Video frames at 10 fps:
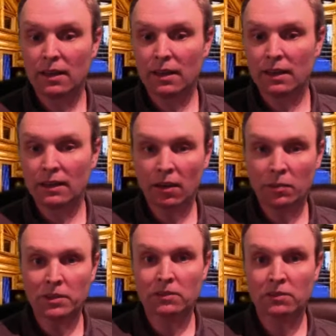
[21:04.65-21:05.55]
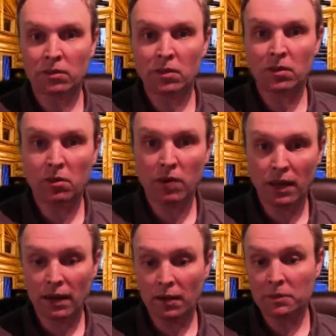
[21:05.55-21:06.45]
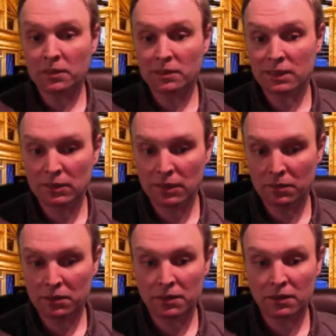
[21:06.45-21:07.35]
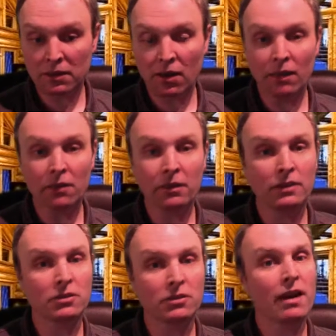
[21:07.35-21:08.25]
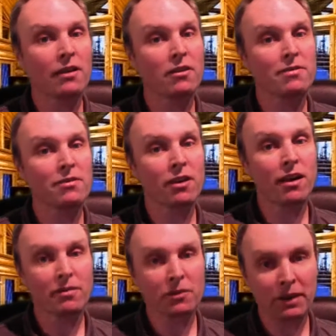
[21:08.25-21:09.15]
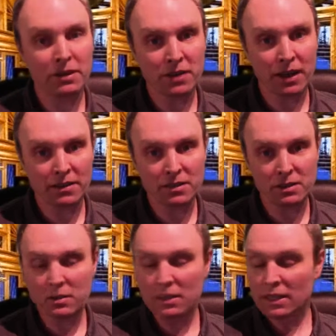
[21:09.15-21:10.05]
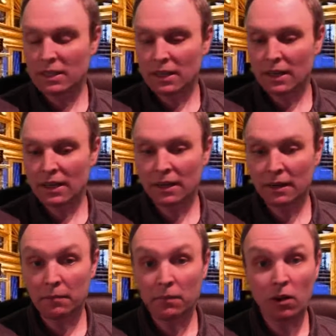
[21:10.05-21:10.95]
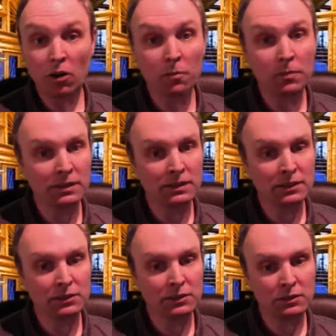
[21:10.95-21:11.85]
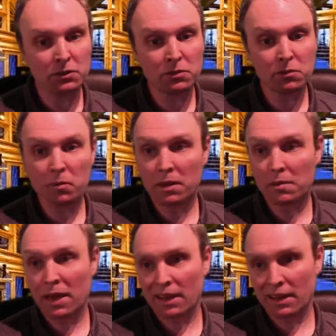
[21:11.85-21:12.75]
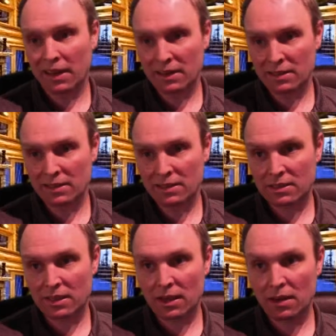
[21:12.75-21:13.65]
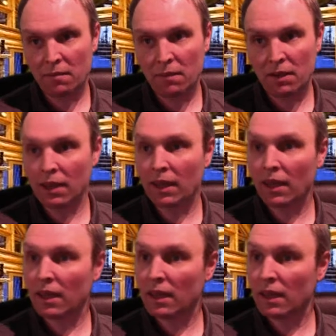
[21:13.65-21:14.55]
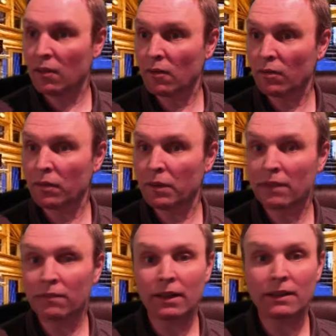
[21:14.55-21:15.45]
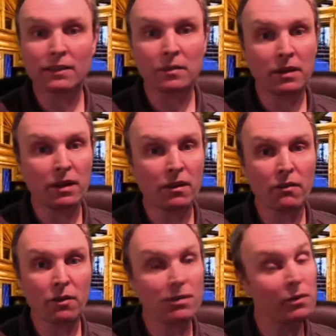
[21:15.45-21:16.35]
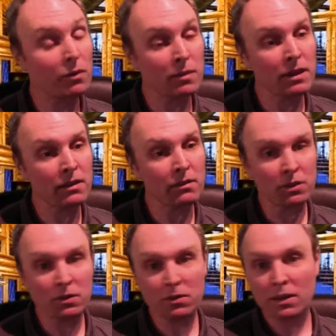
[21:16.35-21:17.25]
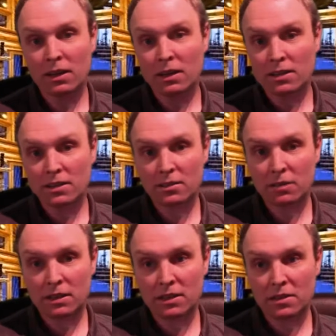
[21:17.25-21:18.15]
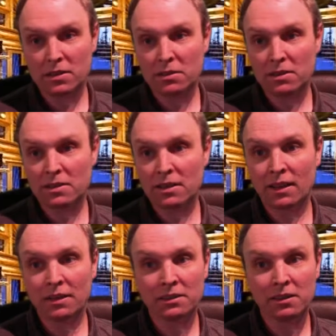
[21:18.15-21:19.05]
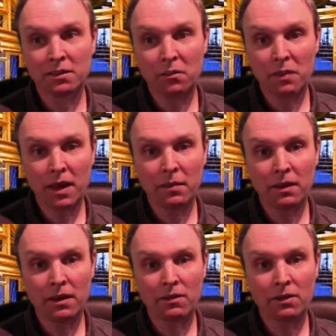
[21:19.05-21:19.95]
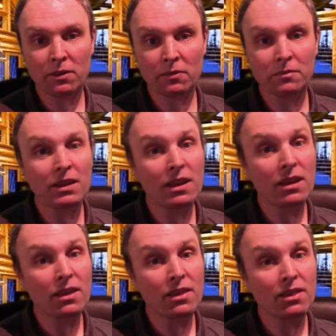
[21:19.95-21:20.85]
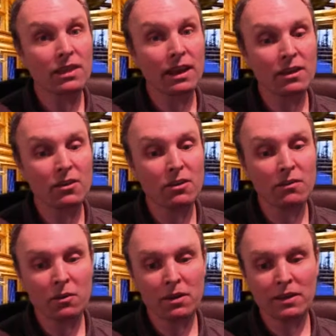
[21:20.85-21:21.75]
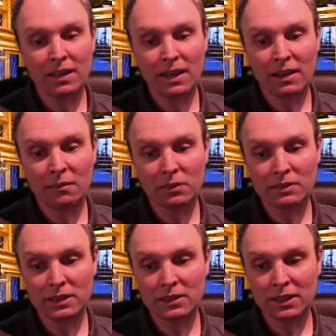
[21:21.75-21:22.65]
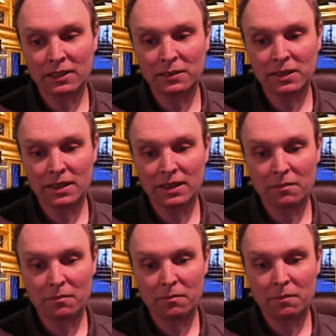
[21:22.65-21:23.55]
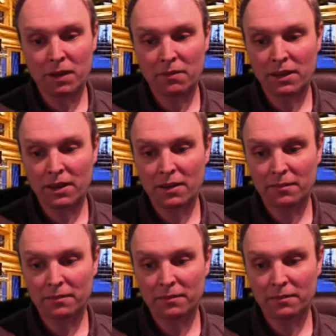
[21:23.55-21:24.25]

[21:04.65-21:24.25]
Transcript: It helps us grow and it helps us know if we're on the right track or if we're off the right track. So, hope to see you soon. We'll be back next Monday and hopefully we can find someone to interview. If you want to be interviewed, just reach out to us and let us know and be happy to interview. Thank you, everyone, and we'll see you next week. Bye for now.